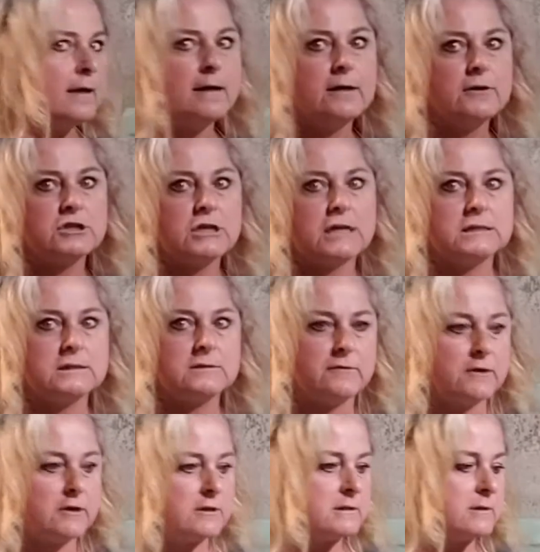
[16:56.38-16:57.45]

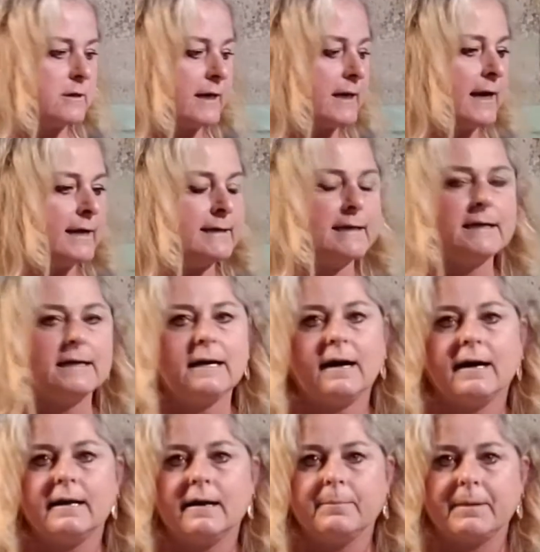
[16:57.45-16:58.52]
transfer. So I didn't
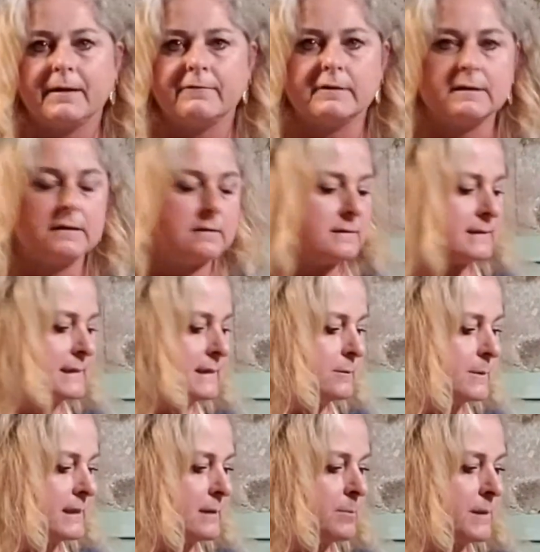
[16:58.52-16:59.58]
cut up every little teeny
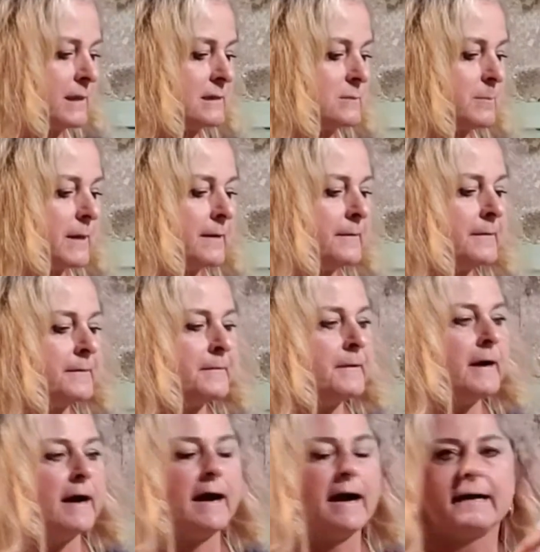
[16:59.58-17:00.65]
weeny piece, but
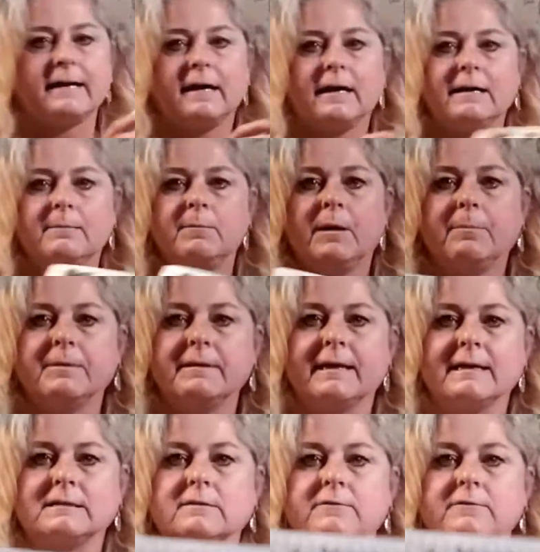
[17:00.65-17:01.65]
I cut them up in like to